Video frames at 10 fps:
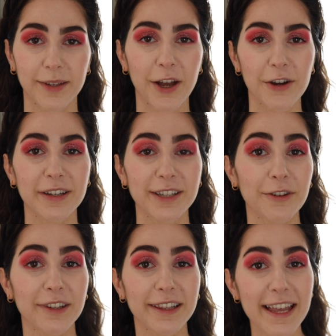Alright,
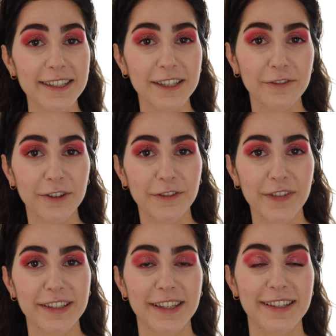now the last thing for the
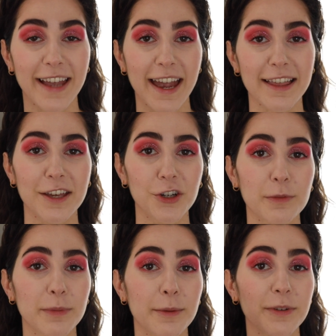face is
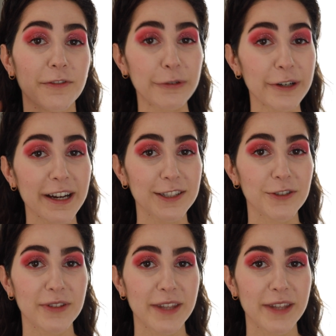highlighter, but before I do